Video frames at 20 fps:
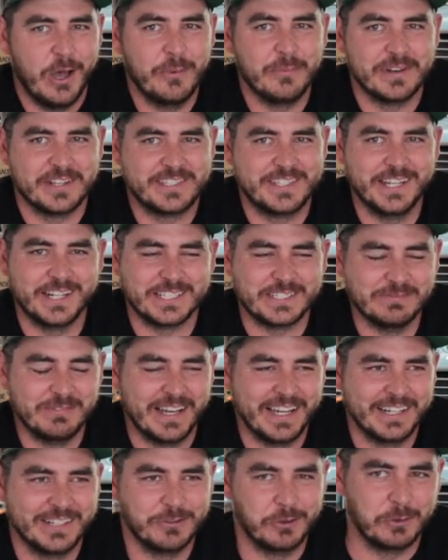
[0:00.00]
gonna stick to
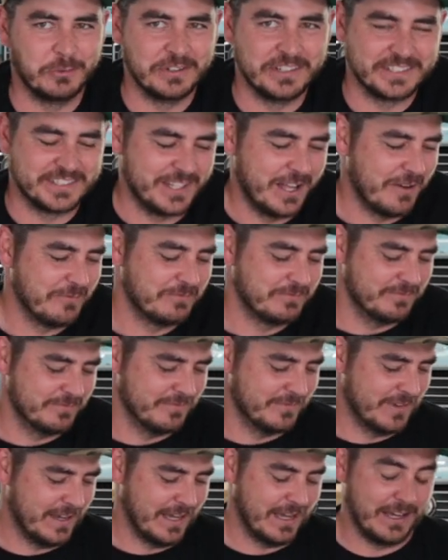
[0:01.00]
my normal
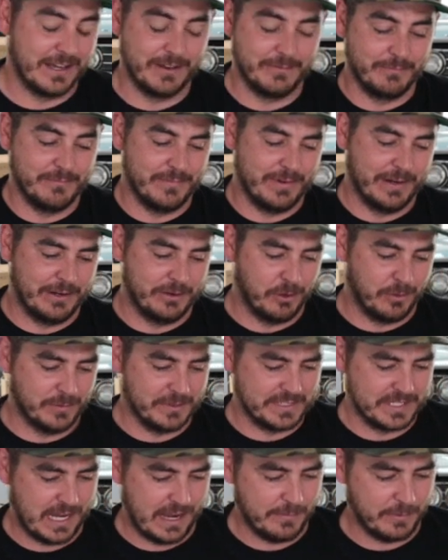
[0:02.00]
stop, my
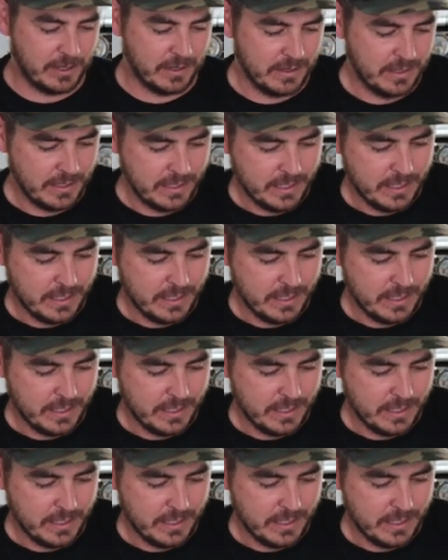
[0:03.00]
normal timer.